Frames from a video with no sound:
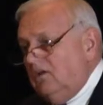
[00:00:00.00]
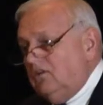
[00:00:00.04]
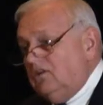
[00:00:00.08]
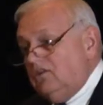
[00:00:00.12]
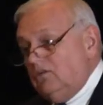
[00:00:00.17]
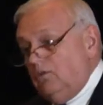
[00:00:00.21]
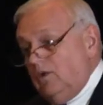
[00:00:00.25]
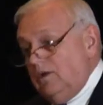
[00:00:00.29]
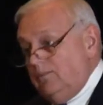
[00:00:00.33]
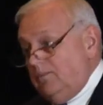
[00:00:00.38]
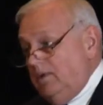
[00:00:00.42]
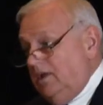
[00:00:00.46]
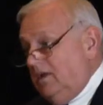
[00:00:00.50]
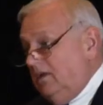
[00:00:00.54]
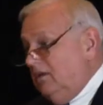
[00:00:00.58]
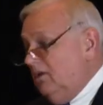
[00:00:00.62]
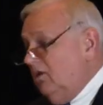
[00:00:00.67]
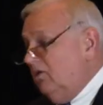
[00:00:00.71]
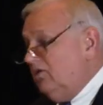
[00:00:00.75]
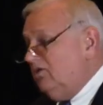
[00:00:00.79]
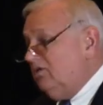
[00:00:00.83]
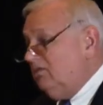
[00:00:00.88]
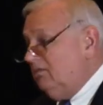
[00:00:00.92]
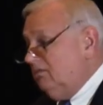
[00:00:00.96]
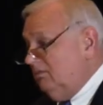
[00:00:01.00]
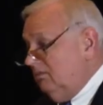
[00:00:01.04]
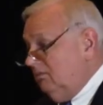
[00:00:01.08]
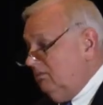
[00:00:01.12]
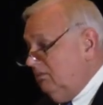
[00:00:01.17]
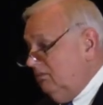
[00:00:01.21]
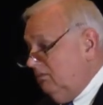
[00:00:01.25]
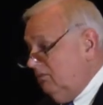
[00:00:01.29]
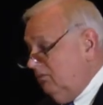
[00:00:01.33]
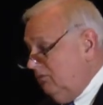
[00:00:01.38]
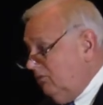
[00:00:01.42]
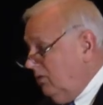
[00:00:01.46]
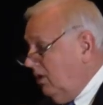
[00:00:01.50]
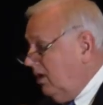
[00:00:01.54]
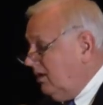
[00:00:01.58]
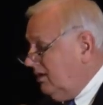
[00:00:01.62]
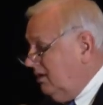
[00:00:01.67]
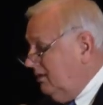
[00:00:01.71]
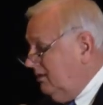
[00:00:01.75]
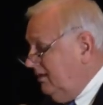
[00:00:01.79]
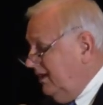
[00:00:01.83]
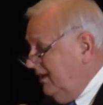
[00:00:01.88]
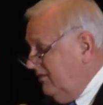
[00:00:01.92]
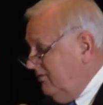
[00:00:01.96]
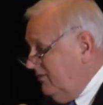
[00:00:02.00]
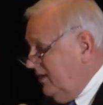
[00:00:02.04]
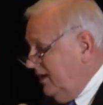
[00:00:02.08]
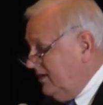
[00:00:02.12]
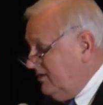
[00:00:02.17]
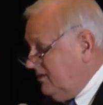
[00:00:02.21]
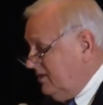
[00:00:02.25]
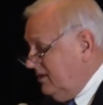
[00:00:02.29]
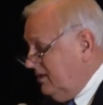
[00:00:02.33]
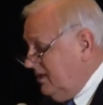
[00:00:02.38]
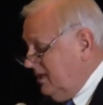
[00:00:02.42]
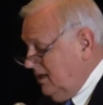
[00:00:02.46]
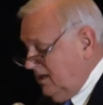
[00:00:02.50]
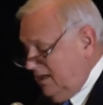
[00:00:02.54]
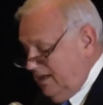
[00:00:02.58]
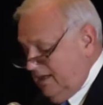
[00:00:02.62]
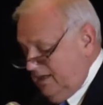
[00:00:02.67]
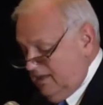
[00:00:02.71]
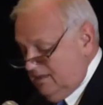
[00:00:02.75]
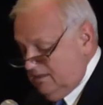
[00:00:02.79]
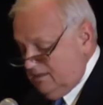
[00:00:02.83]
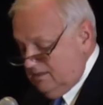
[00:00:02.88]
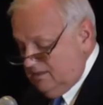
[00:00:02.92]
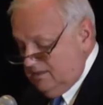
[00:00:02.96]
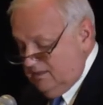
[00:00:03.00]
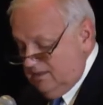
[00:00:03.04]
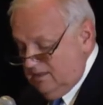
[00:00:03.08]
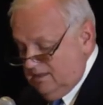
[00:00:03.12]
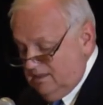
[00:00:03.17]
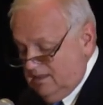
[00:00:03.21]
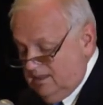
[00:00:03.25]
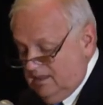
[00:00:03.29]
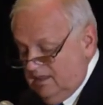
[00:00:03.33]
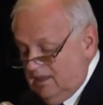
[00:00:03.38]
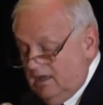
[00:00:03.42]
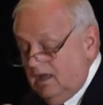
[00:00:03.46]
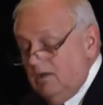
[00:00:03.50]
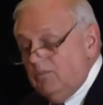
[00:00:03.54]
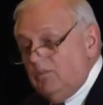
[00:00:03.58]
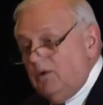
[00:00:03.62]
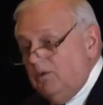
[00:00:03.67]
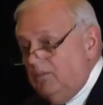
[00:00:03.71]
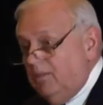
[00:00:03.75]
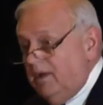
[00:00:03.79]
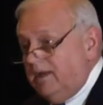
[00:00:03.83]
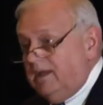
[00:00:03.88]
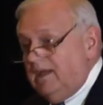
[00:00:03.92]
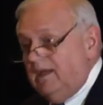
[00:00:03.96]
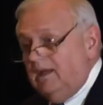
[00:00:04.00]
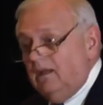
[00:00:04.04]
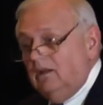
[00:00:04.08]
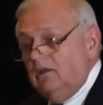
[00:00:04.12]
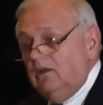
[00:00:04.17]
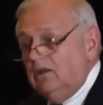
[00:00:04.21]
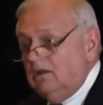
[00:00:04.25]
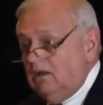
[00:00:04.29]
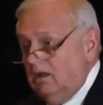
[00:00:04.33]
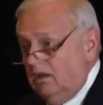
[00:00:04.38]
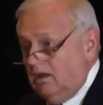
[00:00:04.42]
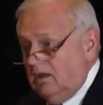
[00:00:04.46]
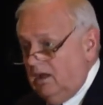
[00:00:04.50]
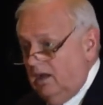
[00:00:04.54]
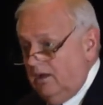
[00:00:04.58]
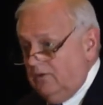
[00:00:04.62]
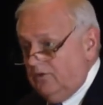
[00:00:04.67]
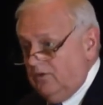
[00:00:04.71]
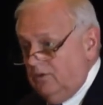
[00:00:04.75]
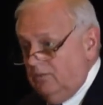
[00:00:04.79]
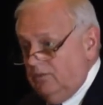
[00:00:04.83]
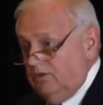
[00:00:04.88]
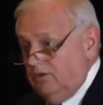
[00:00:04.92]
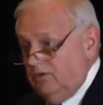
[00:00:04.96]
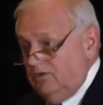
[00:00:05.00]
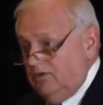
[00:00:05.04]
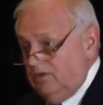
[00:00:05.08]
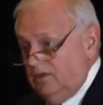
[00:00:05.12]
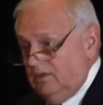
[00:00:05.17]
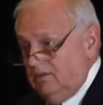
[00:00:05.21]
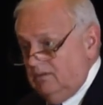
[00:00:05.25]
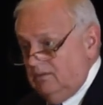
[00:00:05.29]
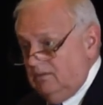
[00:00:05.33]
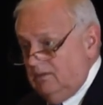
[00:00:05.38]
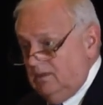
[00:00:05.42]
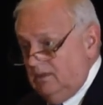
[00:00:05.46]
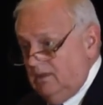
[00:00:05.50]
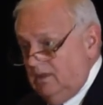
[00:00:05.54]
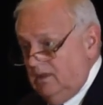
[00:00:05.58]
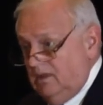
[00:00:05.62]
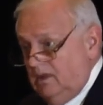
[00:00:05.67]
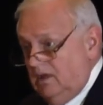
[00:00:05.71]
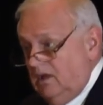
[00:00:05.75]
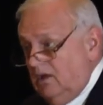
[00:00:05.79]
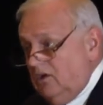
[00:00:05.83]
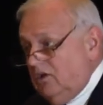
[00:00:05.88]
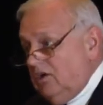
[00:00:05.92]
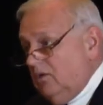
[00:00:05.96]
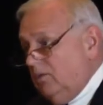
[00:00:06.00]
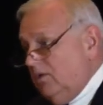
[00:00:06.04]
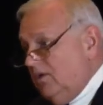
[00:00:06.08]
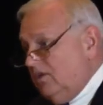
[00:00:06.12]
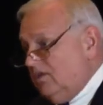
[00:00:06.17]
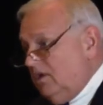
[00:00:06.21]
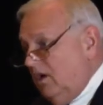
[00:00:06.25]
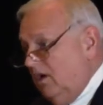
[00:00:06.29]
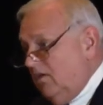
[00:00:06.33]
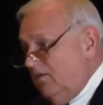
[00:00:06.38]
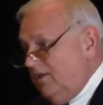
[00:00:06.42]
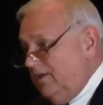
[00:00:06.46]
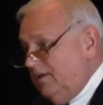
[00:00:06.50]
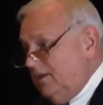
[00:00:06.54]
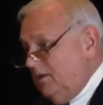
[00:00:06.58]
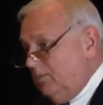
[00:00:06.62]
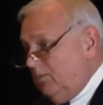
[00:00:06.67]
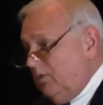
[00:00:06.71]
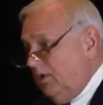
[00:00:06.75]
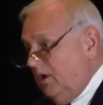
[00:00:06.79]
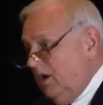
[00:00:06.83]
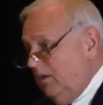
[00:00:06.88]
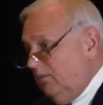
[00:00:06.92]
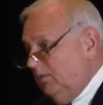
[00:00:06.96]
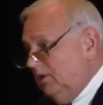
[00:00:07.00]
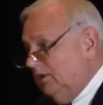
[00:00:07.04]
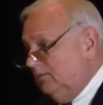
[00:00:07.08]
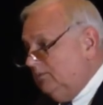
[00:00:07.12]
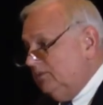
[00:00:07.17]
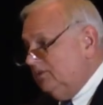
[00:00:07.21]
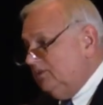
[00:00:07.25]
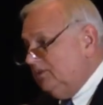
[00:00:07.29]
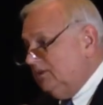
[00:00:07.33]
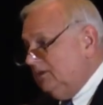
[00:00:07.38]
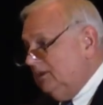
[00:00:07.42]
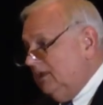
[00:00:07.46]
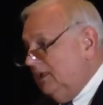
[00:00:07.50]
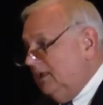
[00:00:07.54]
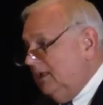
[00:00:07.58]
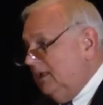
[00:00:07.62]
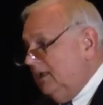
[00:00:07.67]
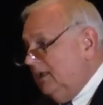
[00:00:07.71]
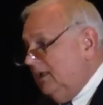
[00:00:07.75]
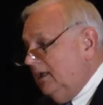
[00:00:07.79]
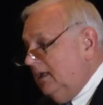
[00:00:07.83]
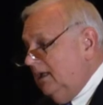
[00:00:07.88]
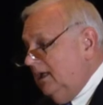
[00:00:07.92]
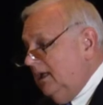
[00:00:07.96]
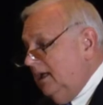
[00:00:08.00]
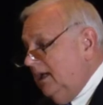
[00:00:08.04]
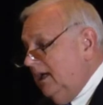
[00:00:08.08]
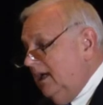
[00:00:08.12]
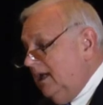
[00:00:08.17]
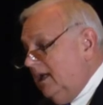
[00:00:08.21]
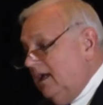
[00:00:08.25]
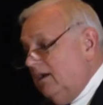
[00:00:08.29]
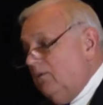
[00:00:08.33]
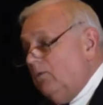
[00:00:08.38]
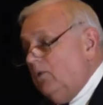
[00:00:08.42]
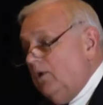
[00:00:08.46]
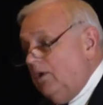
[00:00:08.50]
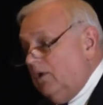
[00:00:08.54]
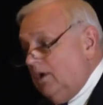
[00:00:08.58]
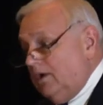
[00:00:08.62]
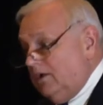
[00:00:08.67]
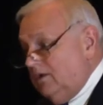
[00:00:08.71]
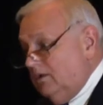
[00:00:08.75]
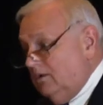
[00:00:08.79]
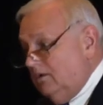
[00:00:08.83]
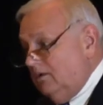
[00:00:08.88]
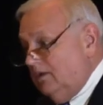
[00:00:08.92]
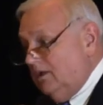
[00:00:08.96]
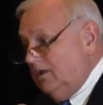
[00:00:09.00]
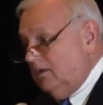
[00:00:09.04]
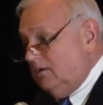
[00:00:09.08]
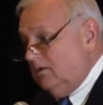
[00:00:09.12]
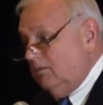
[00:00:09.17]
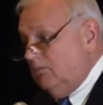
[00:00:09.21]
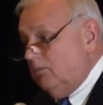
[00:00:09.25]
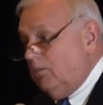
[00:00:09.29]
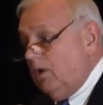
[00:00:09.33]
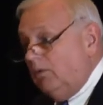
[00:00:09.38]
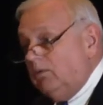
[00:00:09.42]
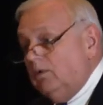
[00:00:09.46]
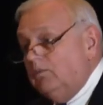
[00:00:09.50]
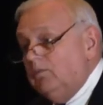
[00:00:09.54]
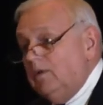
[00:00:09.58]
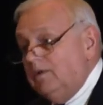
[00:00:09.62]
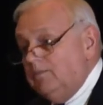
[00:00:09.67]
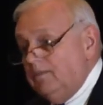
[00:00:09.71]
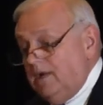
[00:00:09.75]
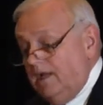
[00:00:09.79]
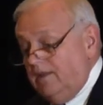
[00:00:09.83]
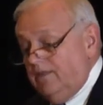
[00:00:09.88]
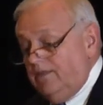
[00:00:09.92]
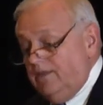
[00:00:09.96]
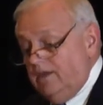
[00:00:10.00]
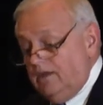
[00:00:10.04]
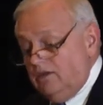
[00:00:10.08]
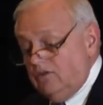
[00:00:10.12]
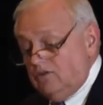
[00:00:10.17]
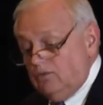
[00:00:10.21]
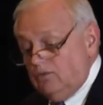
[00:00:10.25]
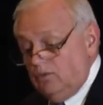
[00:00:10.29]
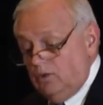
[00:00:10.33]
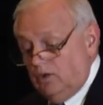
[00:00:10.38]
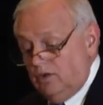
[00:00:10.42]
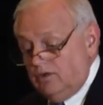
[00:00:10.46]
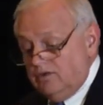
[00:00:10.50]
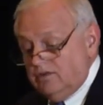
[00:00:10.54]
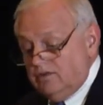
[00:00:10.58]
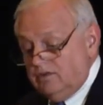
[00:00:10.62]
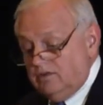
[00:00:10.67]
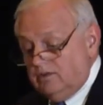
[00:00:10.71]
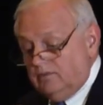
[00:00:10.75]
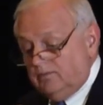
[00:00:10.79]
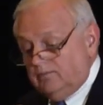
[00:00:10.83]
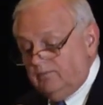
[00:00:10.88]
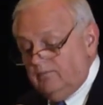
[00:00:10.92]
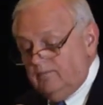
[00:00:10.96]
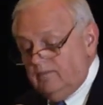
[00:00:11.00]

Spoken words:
sweeping those drug-infested areas, but making little contribution to resolving the problems, and I would argue that probably made things worse.